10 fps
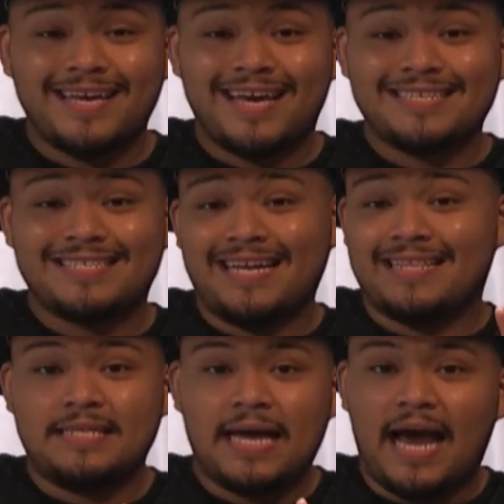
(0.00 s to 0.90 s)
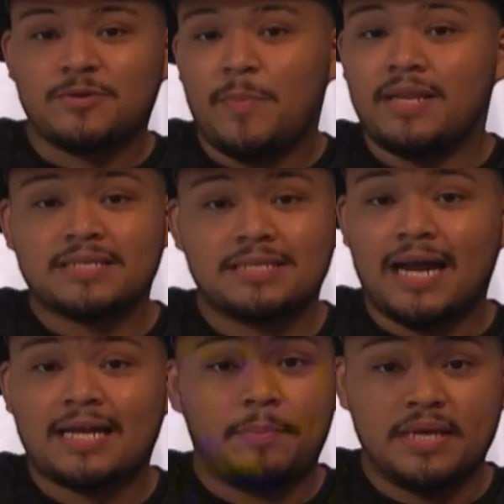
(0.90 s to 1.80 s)
is that detachment does
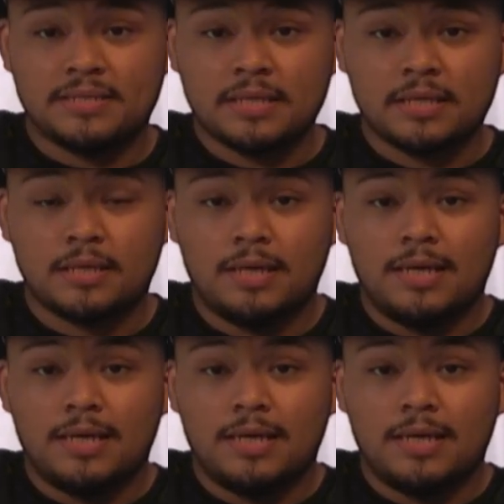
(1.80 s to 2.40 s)
not come easily.